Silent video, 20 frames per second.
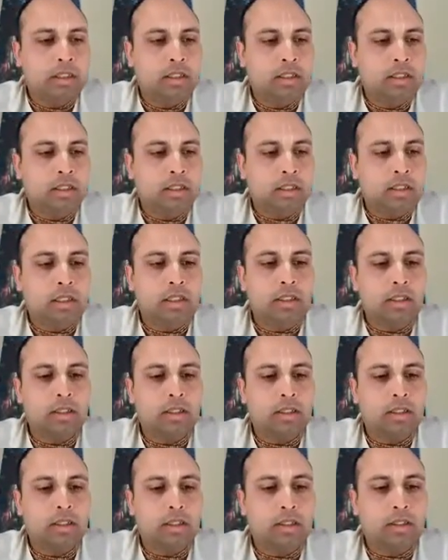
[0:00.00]
And
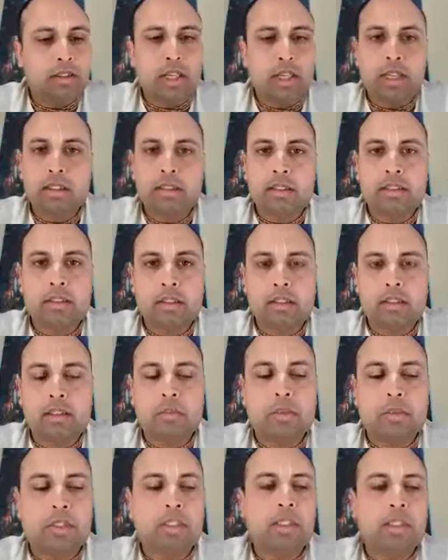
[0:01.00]
that
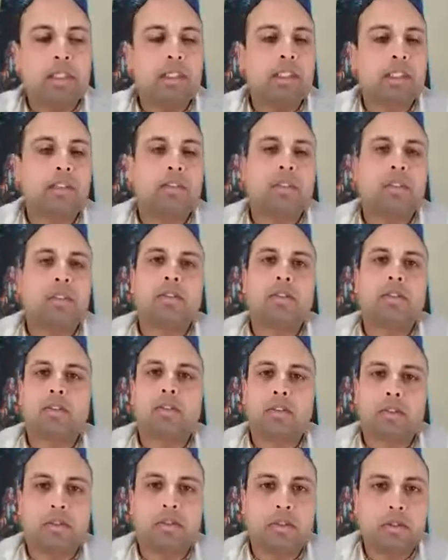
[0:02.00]
ultimately leads
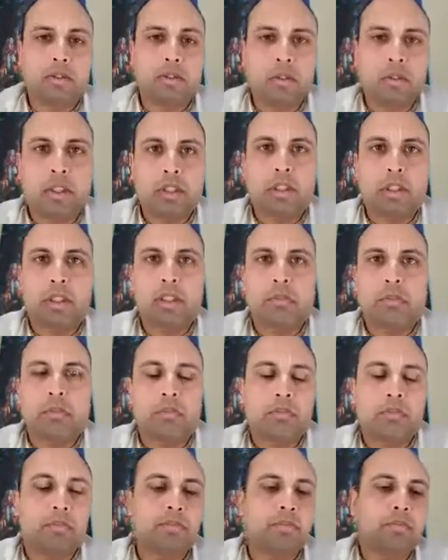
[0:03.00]
to Shuddhanam,
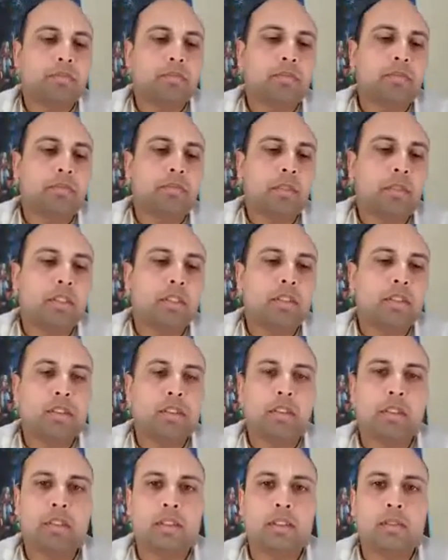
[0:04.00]

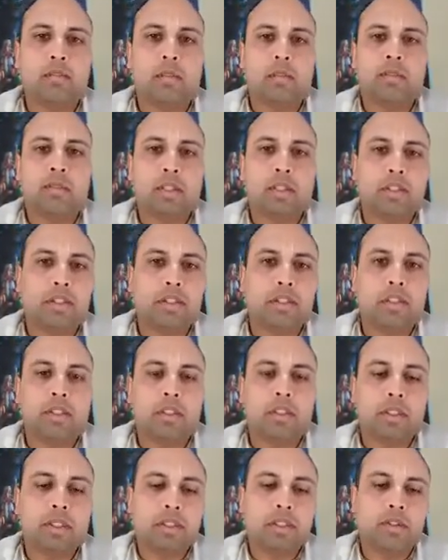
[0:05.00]
the perfectional
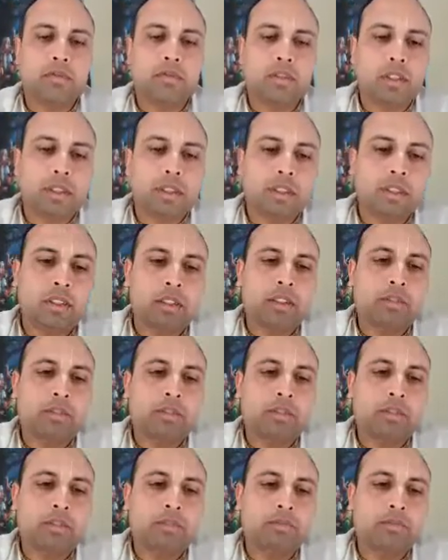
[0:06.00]
stage of chanting,
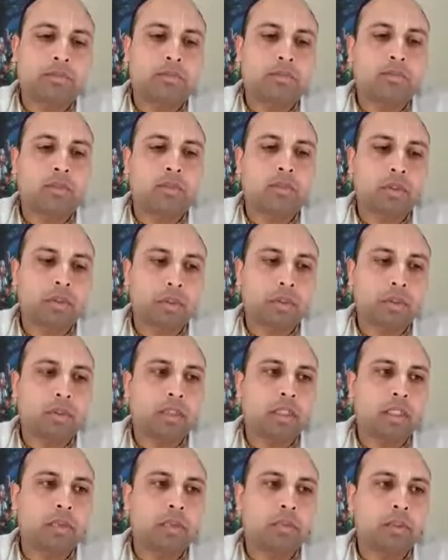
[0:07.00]
when the holy
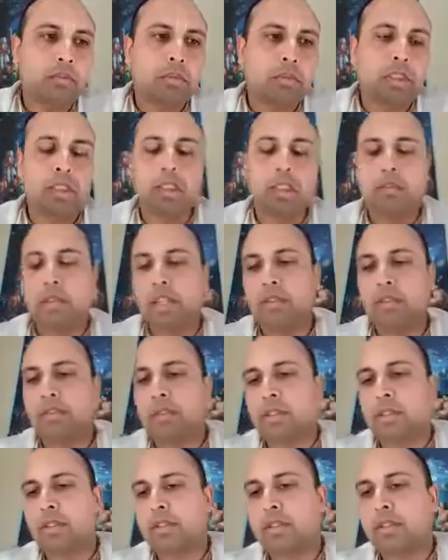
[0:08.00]
name completely
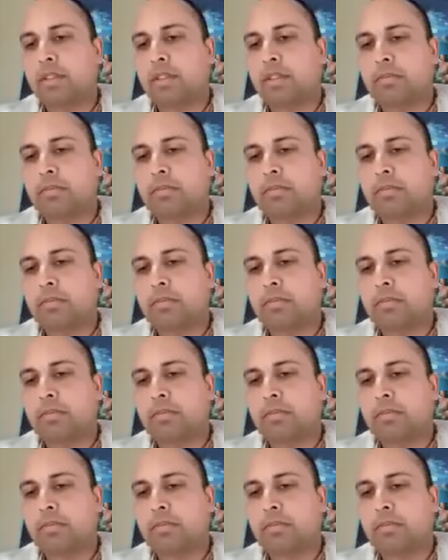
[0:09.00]
manifests.